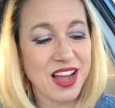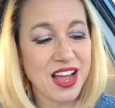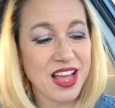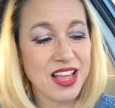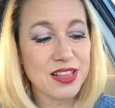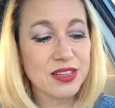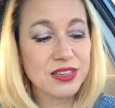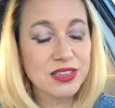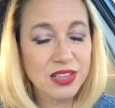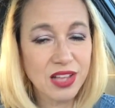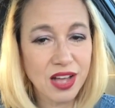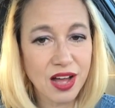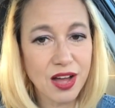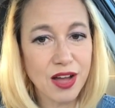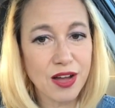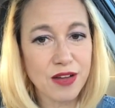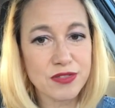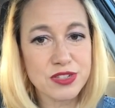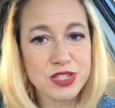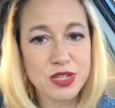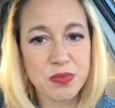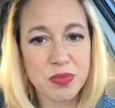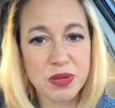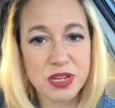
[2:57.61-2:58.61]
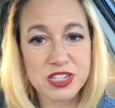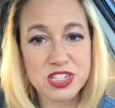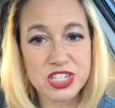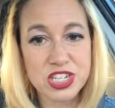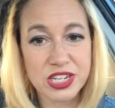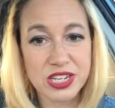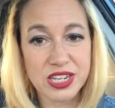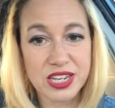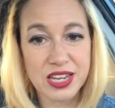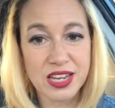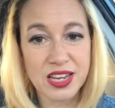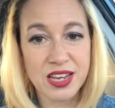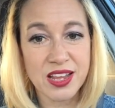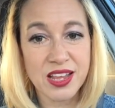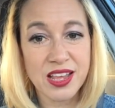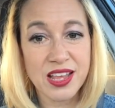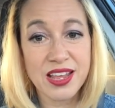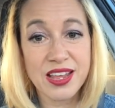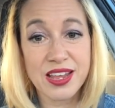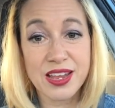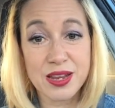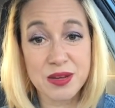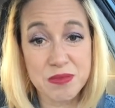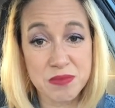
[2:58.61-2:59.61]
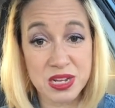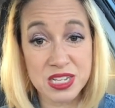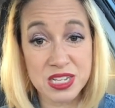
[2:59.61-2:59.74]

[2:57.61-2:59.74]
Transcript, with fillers: I love dipping chicken in